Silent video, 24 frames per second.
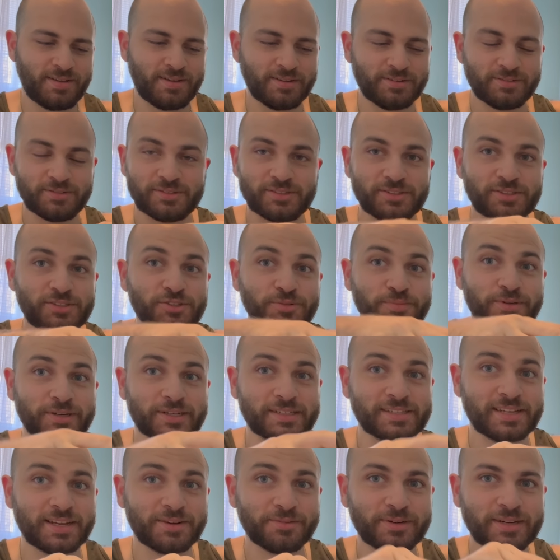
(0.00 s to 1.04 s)
Super
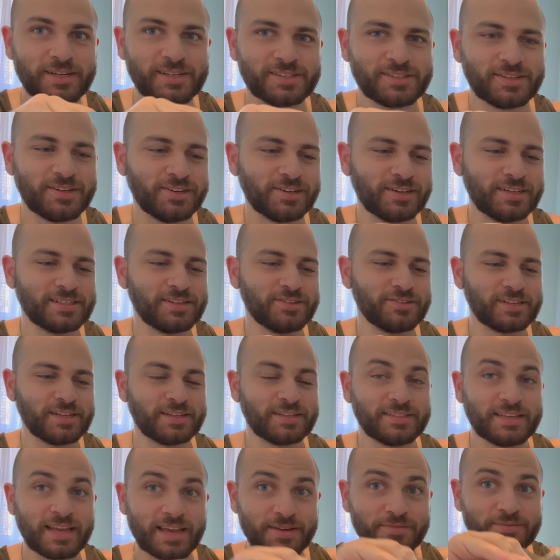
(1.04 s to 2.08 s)
excited when I saw it because I was like,
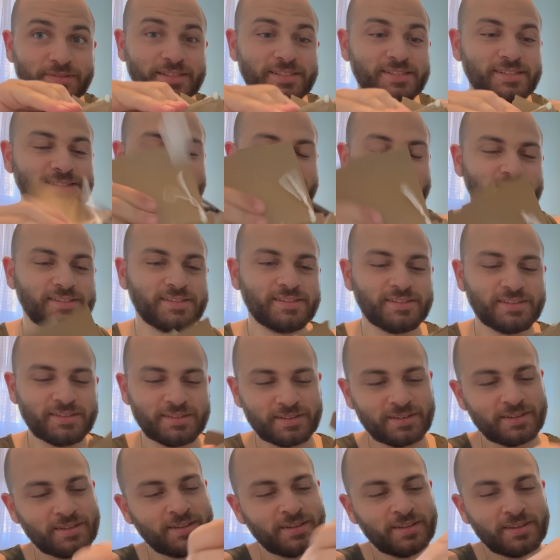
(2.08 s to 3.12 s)
damn,
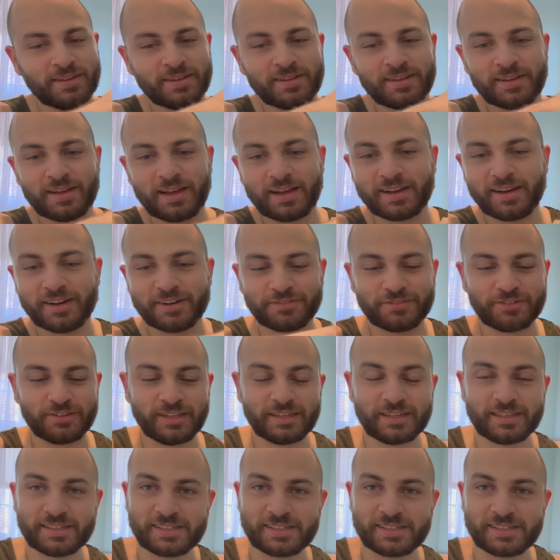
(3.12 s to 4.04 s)
I got it for like a